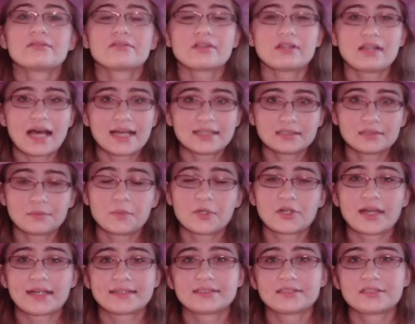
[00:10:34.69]
The last
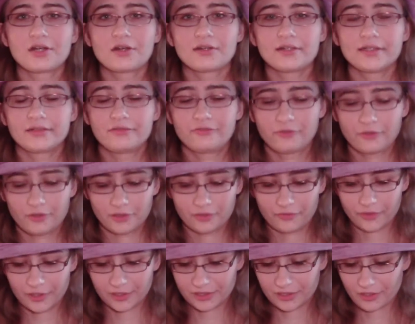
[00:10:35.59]
book I started for
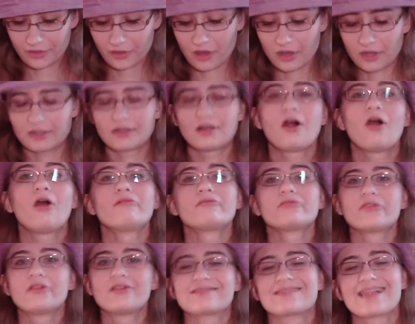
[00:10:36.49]
DiverseAthon
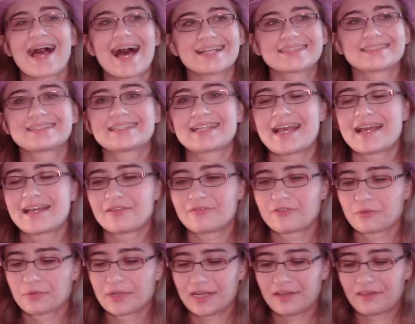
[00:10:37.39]
on the last day
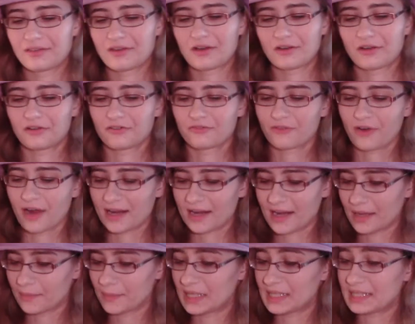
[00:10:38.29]
of the Readathon on
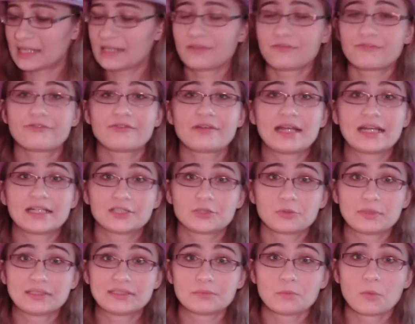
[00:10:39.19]
Friday but didn't
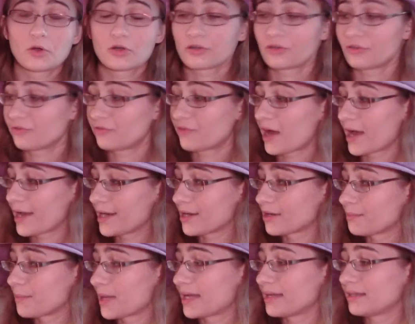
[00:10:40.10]
finish was Mortal
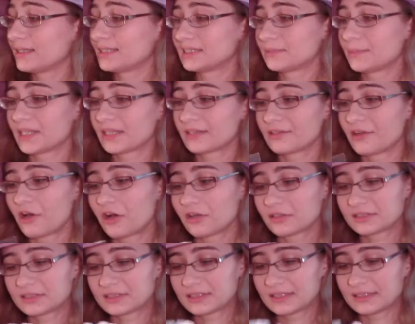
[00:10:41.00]
Fire by Elizabeth
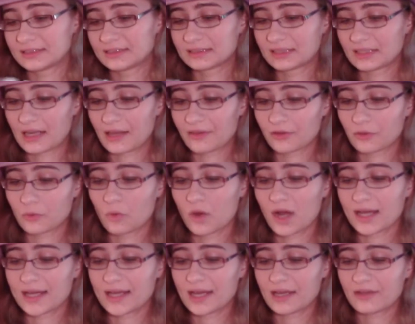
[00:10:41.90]
Knox. This is another
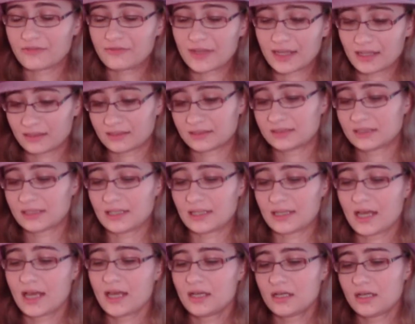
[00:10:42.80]
YA fantasy.